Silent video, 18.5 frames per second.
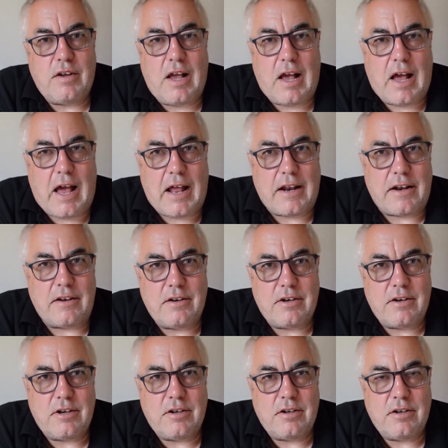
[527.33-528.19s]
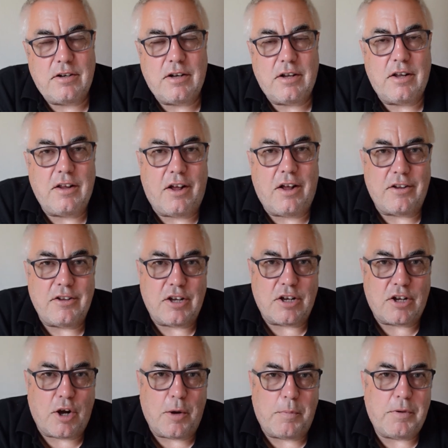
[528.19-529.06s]
And the
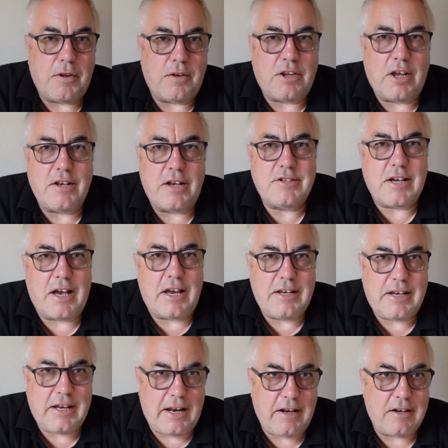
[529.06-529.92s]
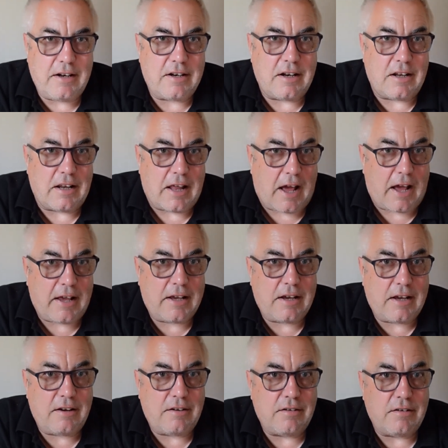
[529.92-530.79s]
couple of things that he didn't like
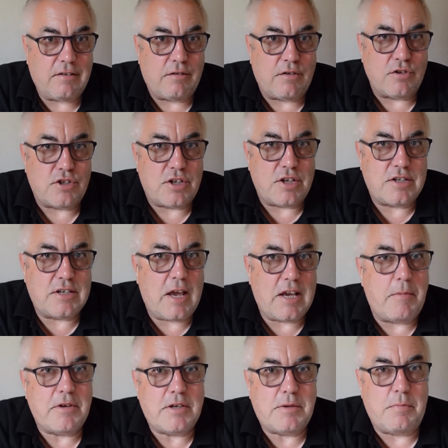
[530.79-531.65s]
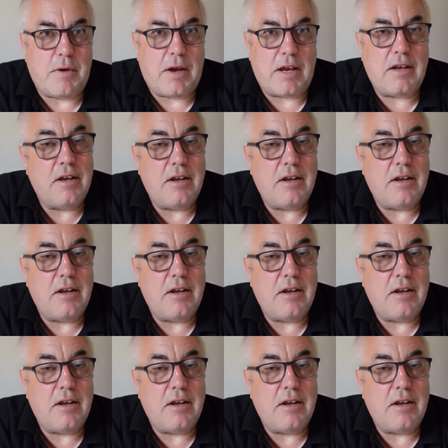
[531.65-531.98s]
was the same as me.